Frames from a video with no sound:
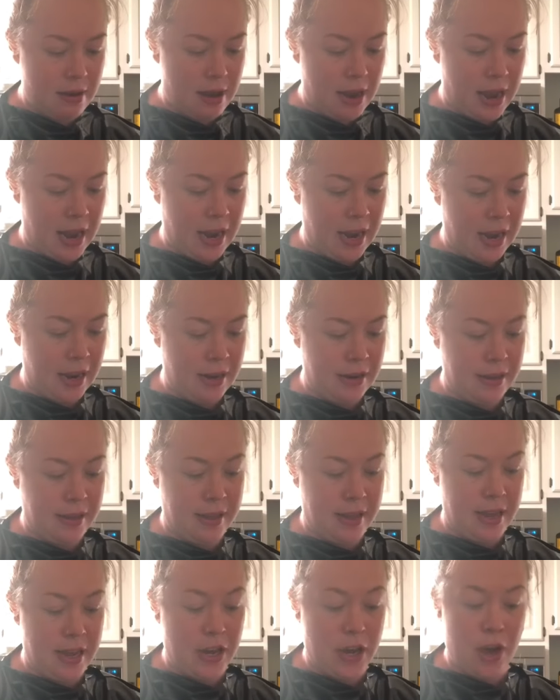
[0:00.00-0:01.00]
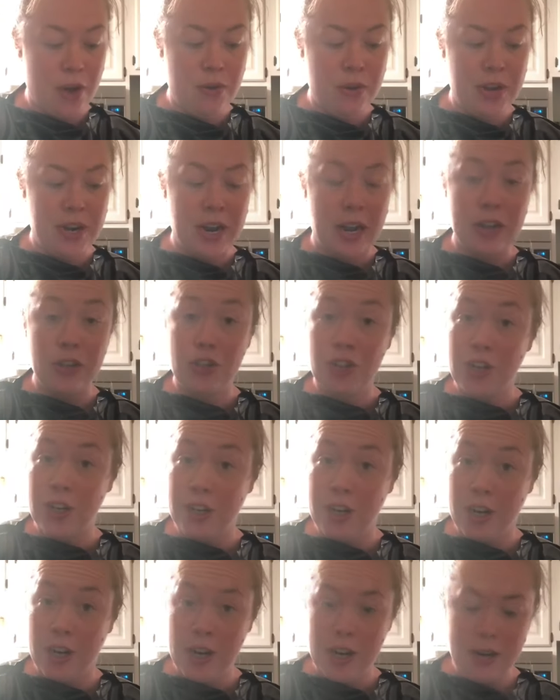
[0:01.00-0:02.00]
and the coconut
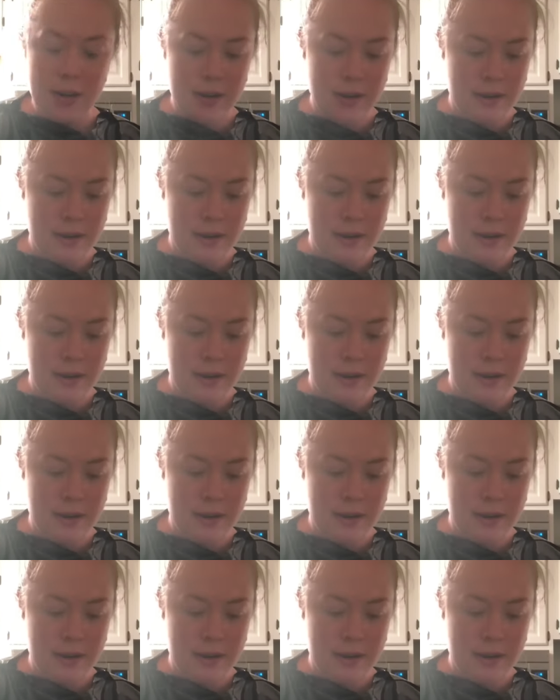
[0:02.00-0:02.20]
sugar.